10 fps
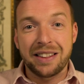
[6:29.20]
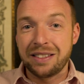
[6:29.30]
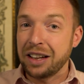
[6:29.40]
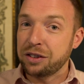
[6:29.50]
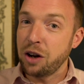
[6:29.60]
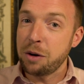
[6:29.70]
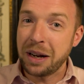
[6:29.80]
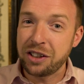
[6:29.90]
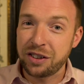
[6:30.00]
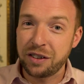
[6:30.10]
There's no
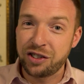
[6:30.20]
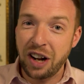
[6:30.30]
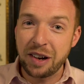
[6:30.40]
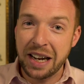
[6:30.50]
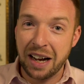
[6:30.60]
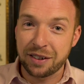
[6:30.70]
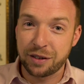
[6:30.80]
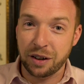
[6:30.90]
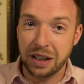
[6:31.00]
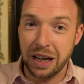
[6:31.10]
mention of sherry
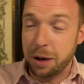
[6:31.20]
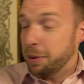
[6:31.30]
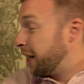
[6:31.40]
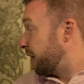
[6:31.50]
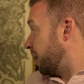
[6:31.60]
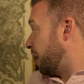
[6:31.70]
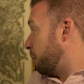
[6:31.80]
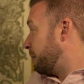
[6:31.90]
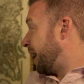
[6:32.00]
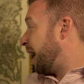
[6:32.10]
casks on the label either. You
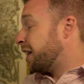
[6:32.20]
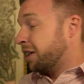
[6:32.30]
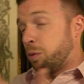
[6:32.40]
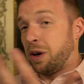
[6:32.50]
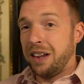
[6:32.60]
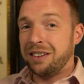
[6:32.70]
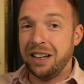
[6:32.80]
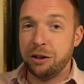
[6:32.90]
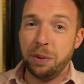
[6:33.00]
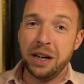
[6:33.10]
know, Macallan, one of the
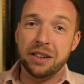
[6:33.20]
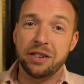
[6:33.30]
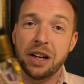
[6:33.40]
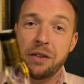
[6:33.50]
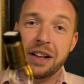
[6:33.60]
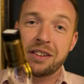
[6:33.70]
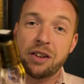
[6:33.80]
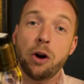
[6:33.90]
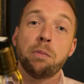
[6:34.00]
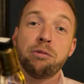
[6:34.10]
six pillars, you know, they're
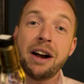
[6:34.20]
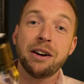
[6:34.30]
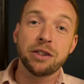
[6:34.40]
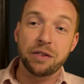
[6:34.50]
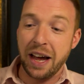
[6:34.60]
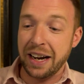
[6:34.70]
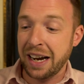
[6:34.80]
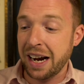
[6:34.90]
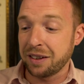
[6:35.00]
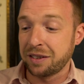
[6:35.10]
so proud of their
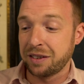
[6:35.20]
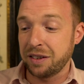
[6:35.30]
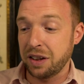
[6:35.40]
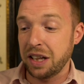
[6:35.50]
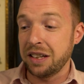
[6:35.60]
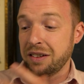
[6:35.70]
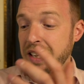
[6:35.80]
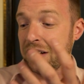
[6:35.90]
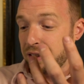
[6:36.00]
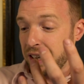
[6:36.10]
casks.
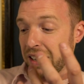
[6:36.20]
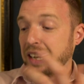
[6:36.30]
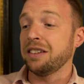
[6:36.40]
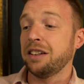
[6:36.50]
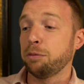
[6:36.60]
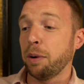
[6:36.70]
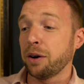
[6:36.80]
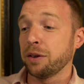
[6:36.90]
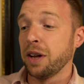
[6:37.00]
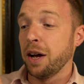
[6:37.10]
These sort of 90s
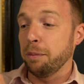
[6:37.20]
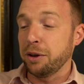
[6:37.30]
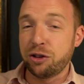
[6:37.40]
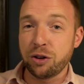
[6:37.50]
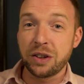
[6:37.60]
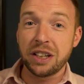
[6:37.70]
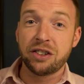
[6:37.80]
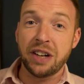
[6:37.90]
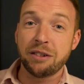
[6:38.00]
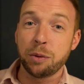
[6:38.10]
bottles matured in
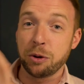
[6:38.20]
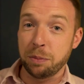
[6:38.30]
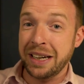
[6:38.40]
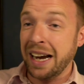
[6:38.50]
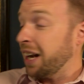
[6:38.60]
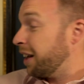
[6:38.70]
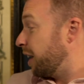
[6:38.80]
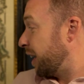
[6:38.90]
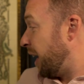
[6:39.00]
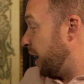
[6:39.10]
sherry wood.
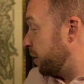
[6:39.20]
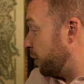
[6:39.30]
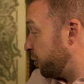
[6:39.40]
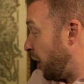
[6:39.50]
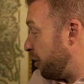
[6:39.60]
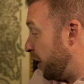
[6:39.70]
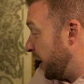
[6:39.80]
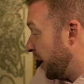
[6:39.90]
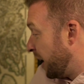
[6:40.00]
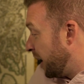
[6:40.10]
Macallan are kings of sherry.